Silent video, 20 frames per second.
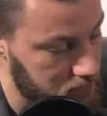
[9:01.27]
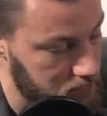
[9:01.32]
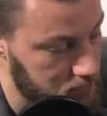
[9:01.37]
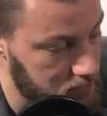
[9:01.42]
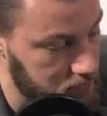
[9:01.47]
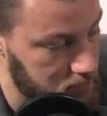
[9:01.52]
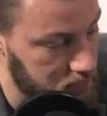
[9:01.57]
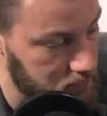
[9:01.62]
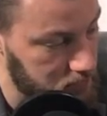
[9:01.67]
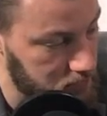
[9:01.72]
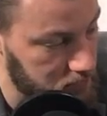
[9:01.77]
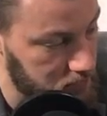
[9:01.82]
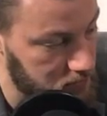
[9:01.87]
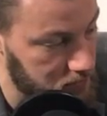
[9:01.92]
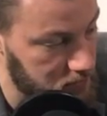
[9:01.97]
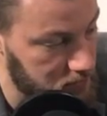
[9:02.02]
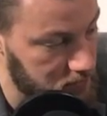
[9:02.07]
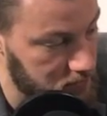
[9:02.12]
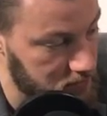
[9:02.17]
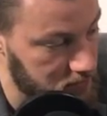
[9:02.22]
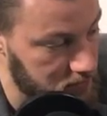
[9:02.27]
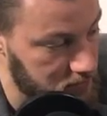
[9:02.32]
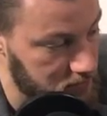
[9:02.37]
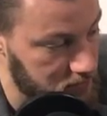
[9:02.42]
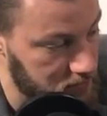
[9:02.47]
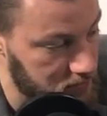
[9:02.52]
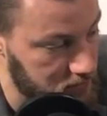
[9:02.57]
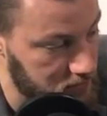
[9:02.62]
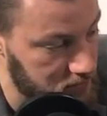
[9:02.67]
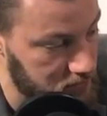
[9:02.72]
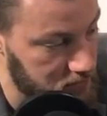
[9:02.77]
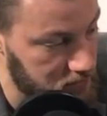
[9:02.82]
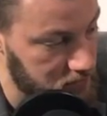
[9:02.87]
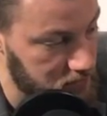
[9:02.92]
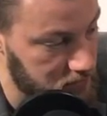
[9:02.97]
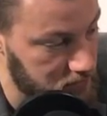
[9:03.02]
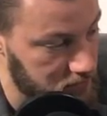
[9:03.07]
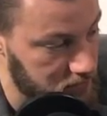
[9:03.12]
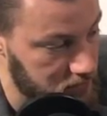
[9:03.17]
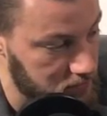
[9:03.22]

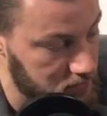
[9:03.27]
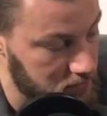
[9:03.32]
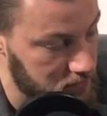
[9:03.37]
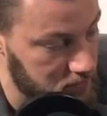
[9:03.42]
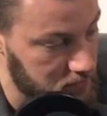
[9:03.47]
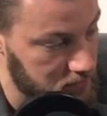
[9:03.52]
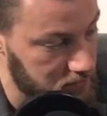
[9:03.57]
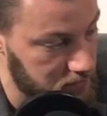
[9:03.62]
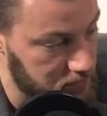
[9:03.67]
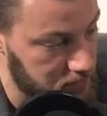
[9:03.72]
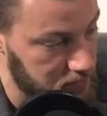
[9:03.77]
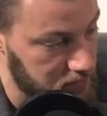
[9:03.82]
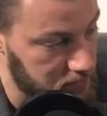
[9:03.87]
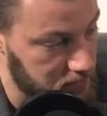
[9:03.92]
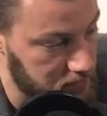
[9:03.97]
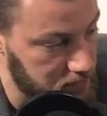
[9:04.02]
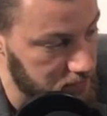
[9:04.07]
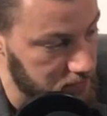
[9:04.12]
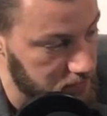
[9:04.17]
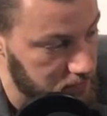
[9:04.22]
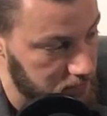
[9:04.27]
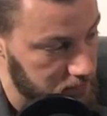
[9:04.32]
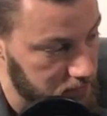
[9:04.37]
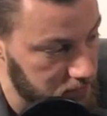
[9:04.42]
(silent)